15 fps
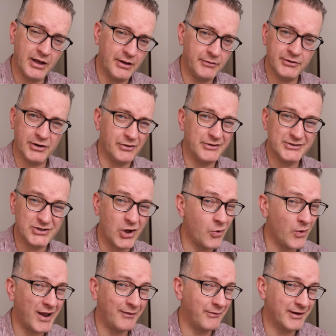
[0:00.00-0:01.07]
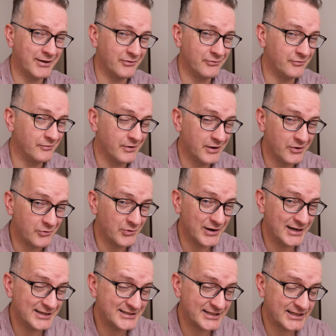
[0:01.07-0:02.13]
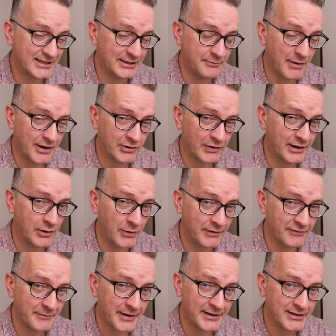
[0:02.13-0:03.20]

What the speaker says: you know, there's no way we can realistically migrate away from